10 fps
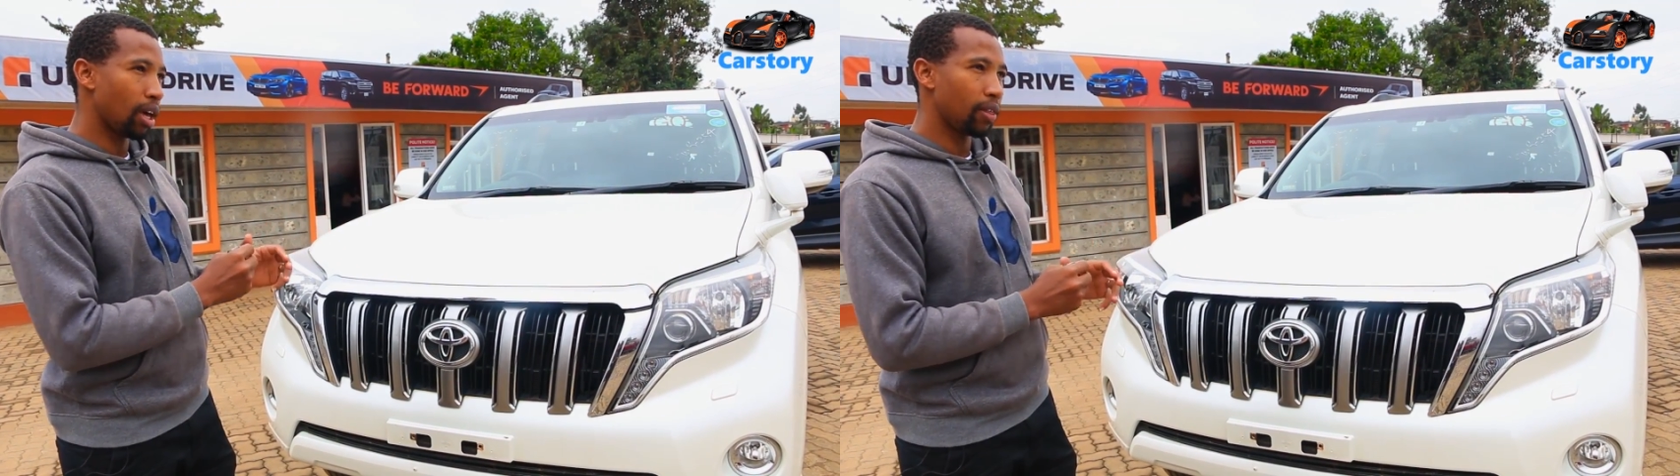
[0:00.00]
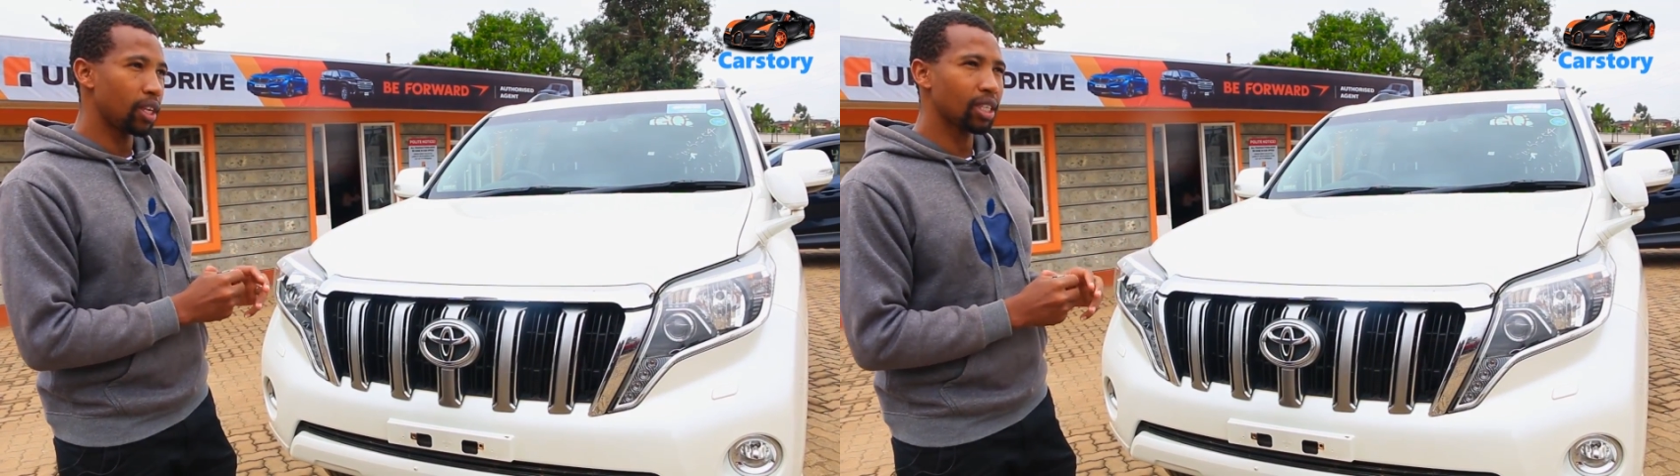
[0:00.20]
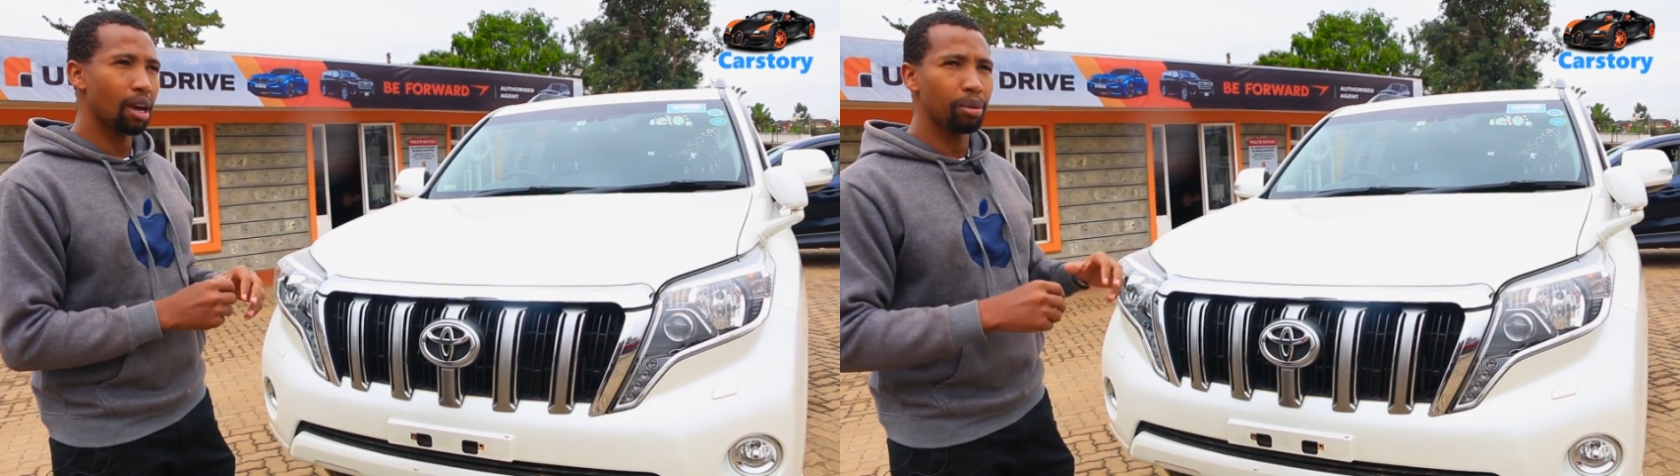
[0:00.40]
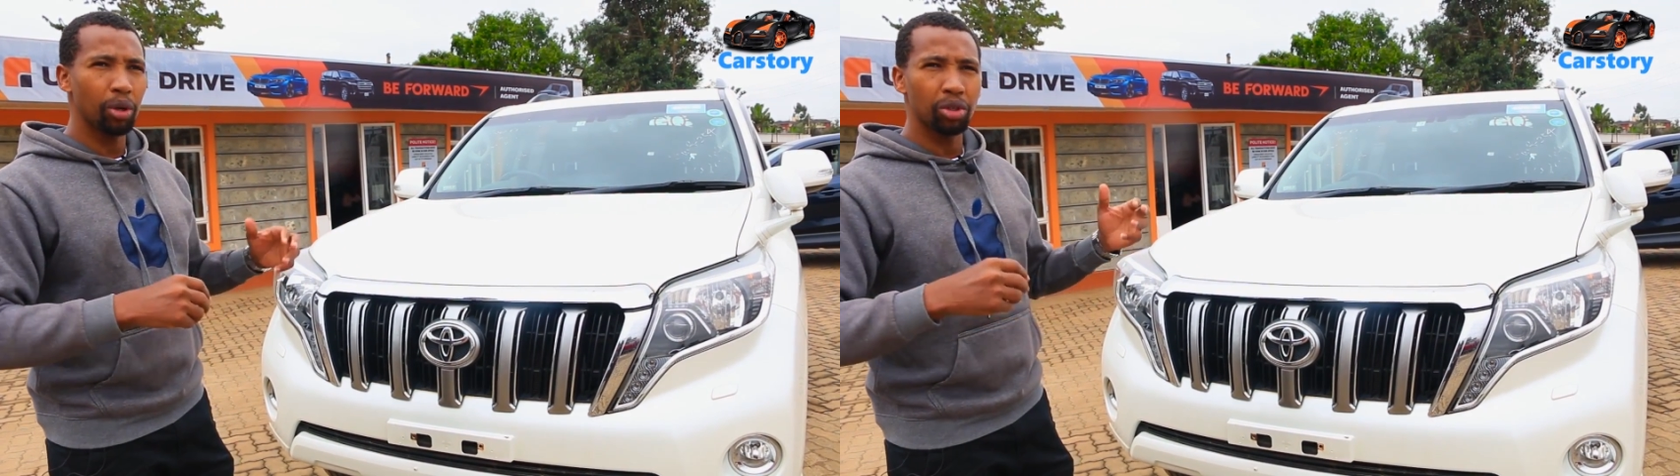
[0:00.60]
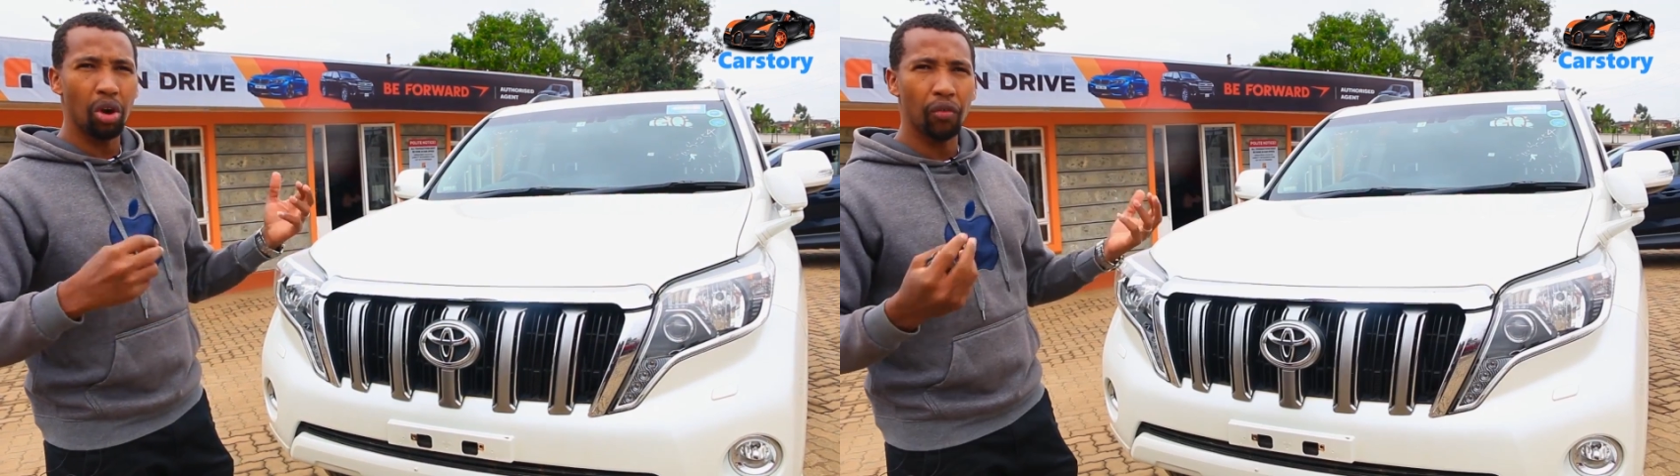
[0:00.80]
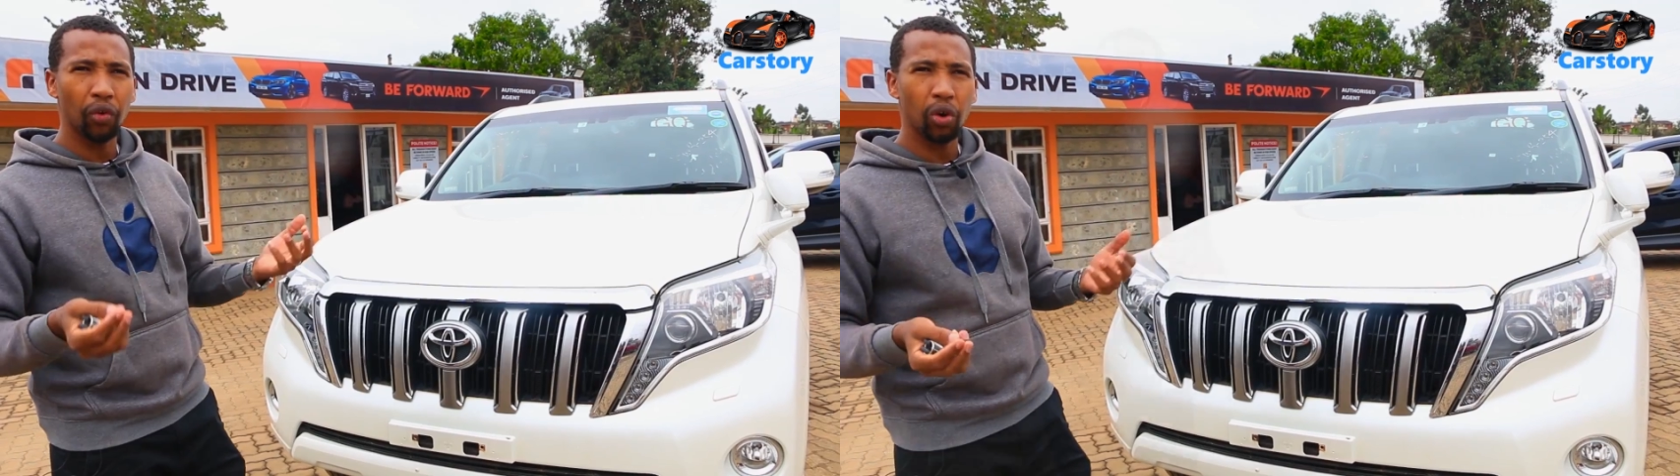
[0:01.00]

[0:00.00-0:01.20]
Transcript: this car, because of